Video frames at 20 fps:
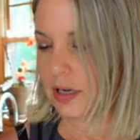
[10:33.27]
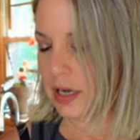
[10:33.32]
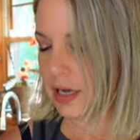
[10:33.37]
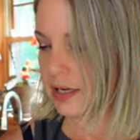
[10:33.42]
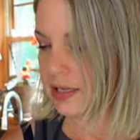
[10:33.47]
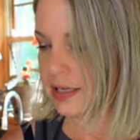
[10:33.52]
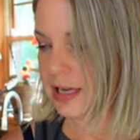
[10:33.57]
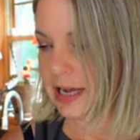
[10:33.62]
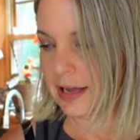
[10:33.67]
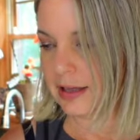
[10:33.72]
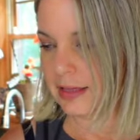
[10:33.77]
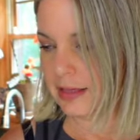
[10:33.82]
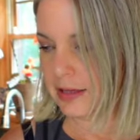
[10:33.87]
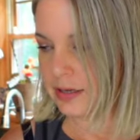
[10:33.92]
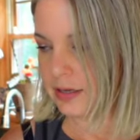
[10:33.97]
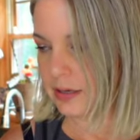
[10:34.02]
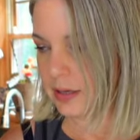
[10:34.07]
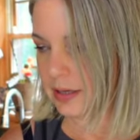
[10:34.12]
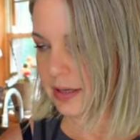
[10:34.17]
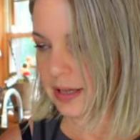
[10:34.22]
and take
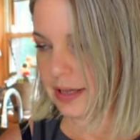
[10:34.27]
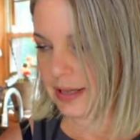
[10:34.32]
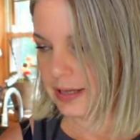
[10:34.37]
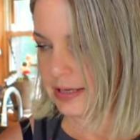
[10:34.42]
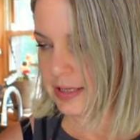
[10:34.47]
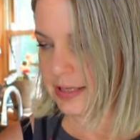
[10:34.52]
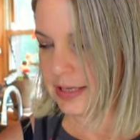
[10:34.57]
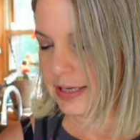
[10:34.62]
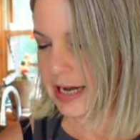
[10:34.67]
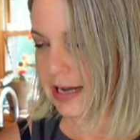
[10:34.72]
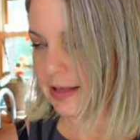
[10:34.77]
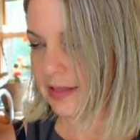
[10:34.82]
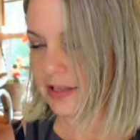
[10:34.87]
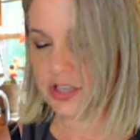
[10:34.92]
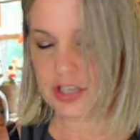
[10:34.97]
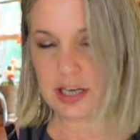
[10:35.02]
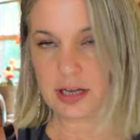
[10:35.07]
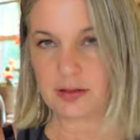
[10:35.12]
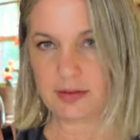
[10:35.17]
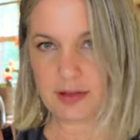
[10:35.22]
the
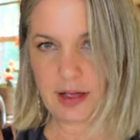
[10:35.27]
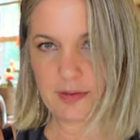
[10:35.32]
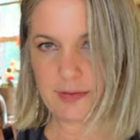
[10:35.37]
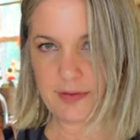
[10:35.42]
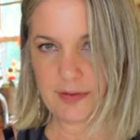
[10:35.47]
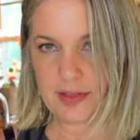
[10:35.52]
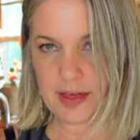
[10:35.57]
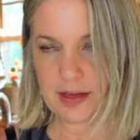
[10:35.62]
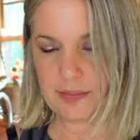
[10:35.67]
shells off of